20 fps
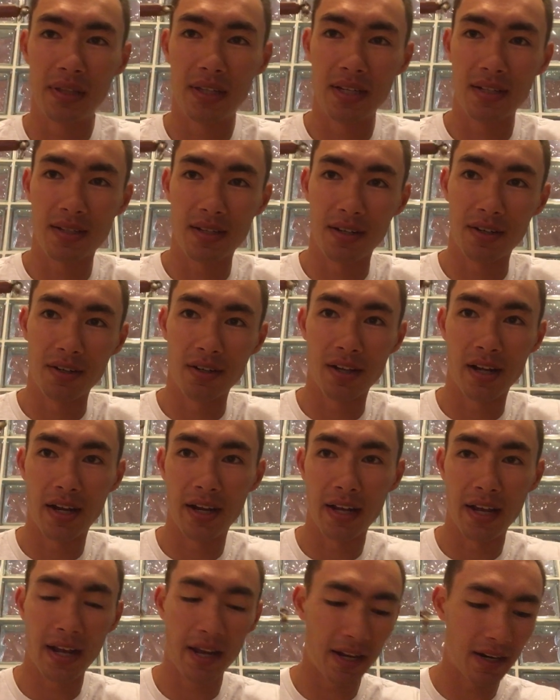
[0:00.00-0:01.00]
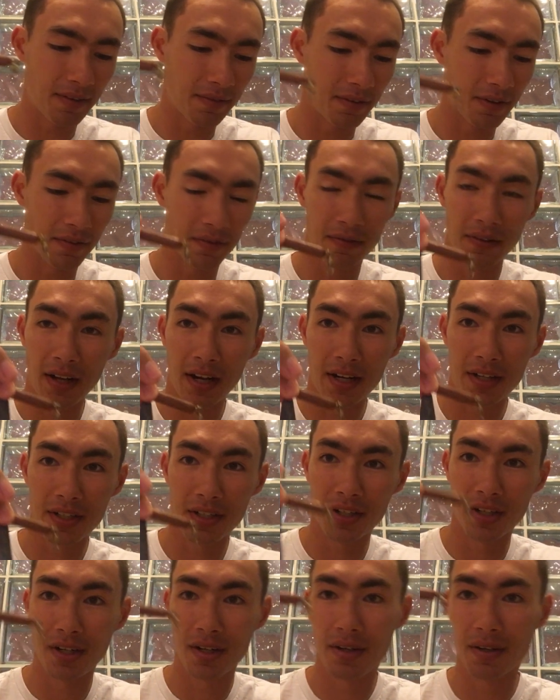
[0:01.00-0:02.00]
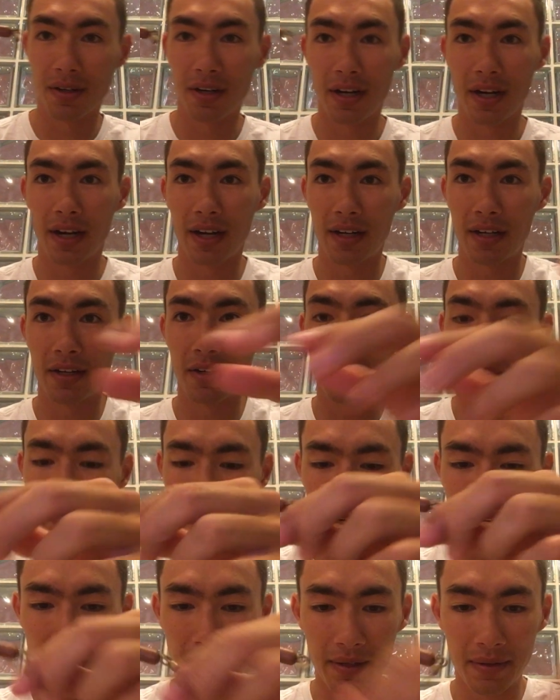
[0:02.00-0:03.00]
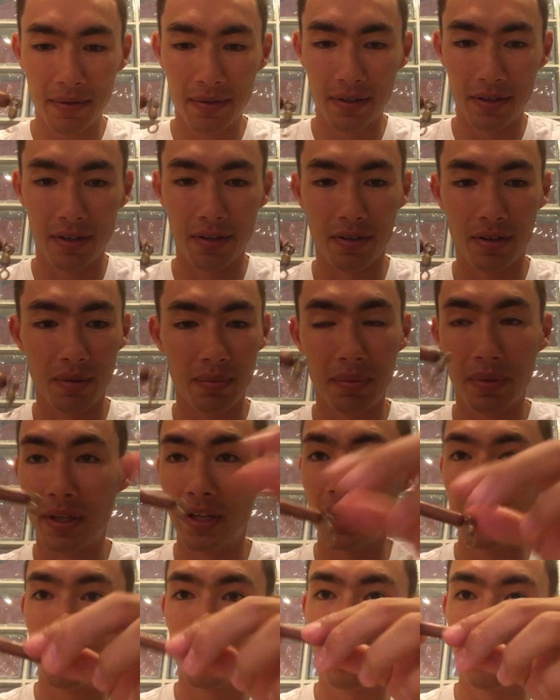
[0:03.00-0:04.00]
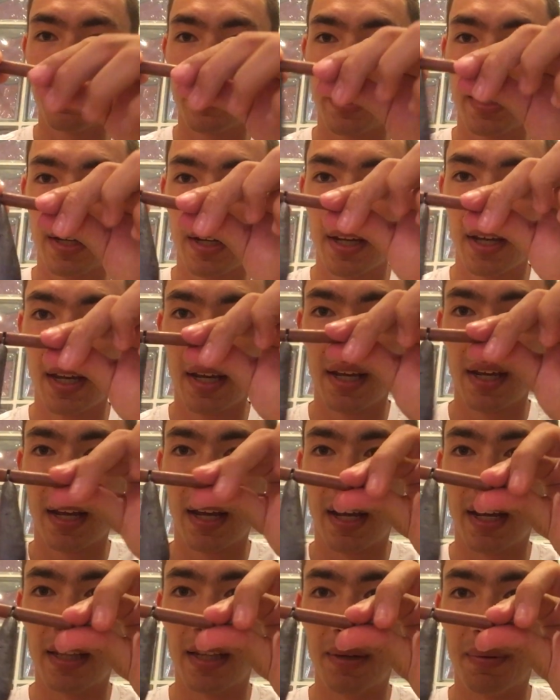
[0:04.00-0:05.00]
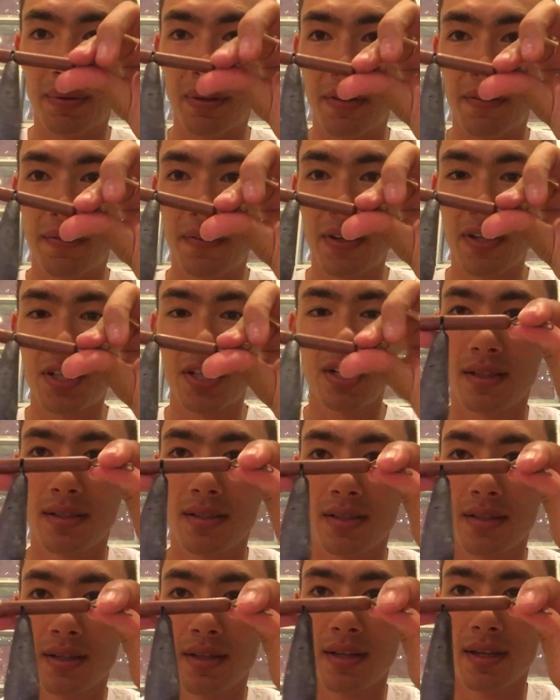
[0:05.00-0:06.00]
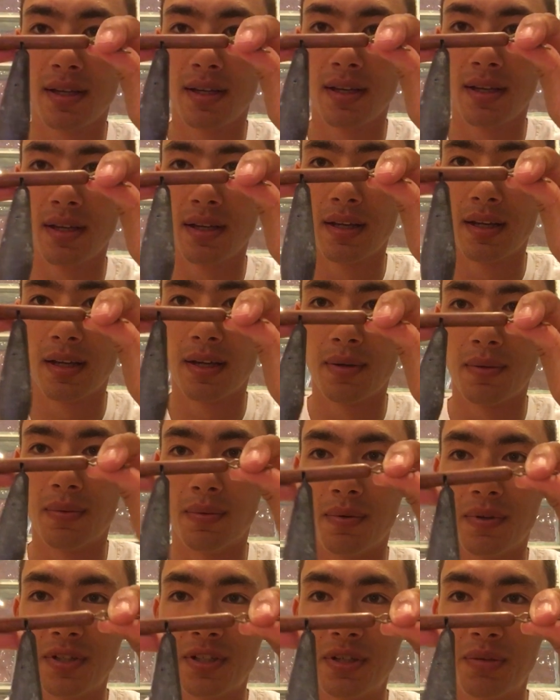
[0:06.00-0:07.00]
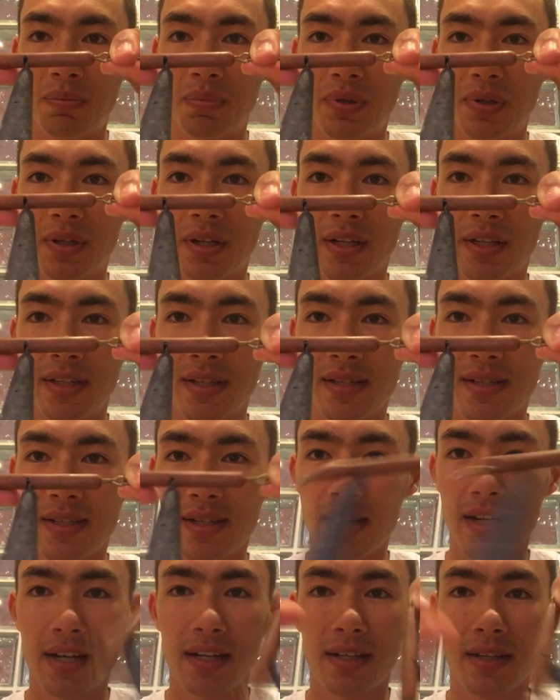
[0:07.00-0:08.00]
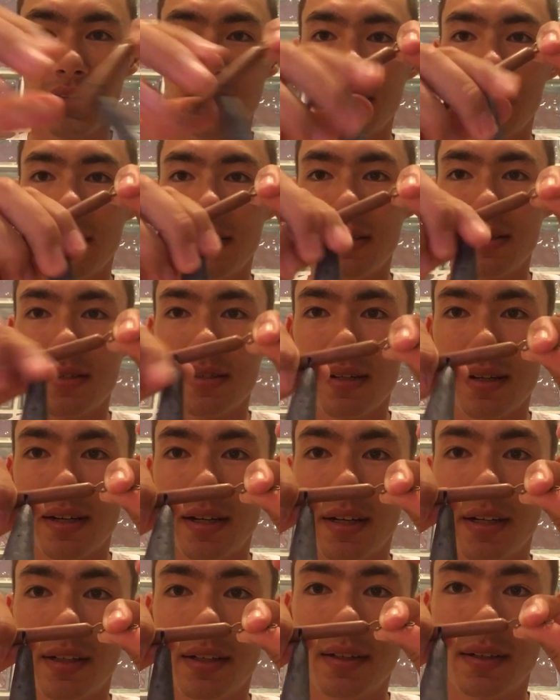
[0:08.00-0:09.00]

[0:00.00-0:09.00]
on your line ahead of your flasher or ahead of your bait, your cripple anchovy. And then when the fish hits it, once you pull on this side, this uh,